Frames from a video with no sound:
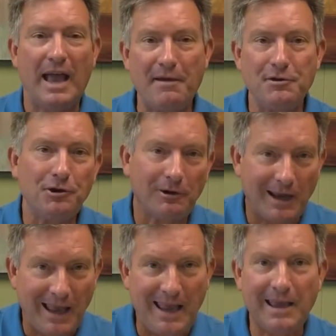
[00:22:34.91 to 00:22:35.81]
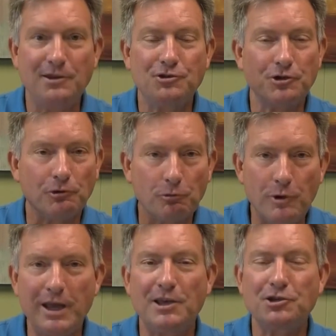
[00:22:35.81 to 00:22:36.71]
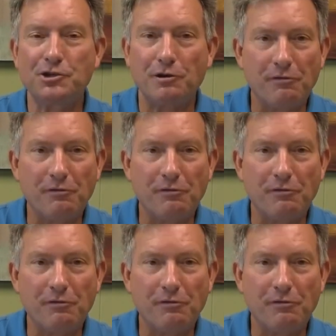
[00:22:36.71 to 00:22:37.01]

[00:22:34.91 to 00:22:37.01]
Having your hands, your wrist,